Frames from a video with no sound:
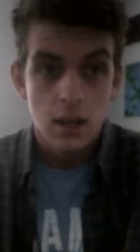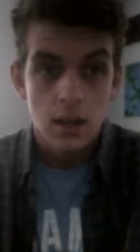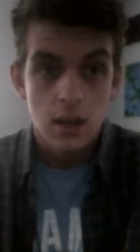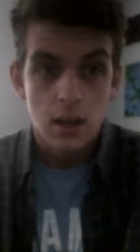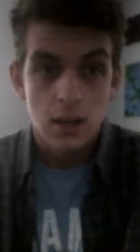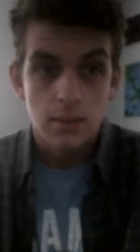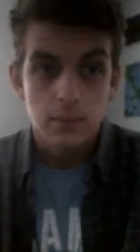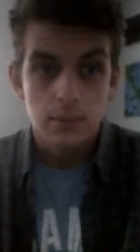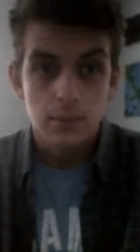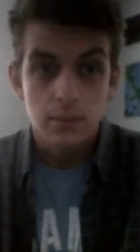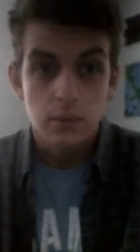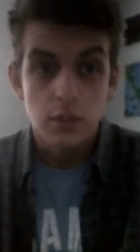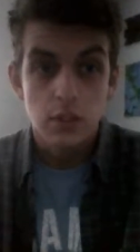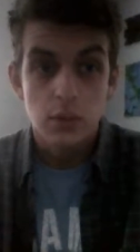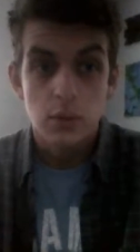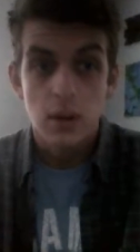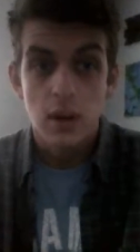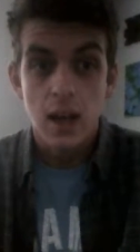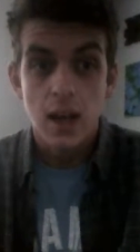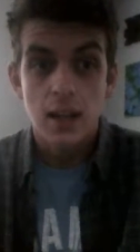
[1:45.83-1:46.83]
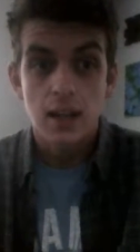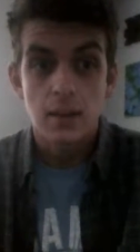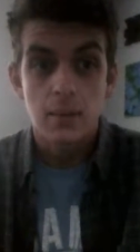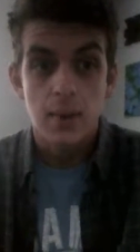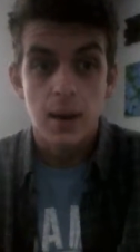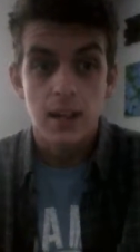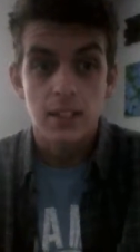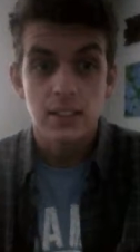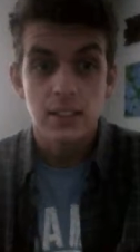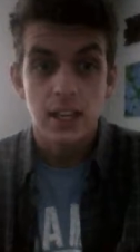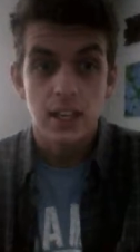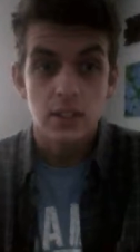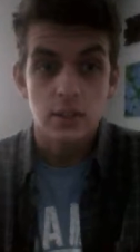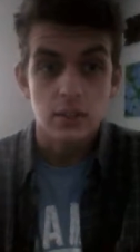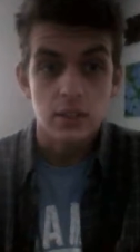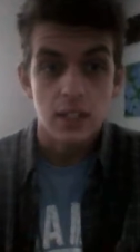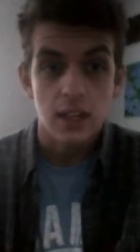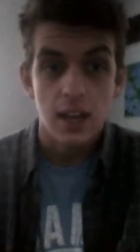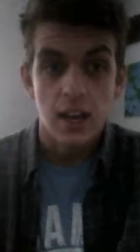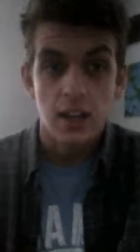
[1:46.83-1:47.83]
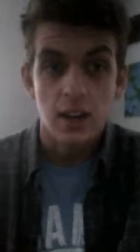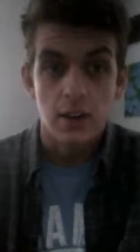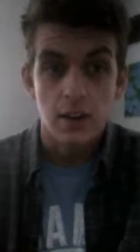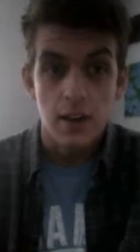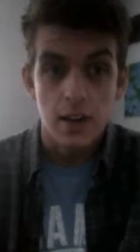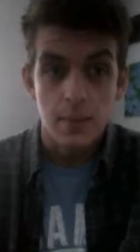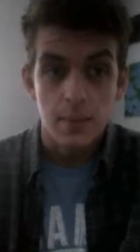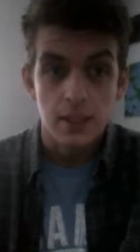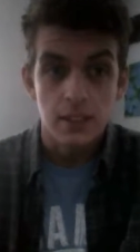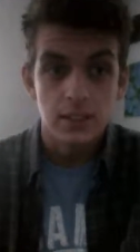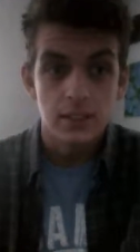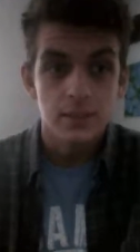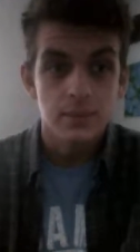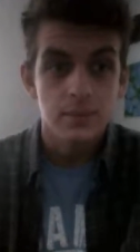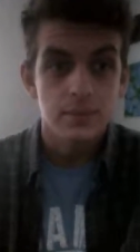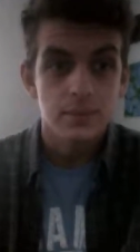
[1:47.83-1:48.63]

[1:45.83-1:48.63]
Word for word: um, which were headed by Daniel Decatur Emmett.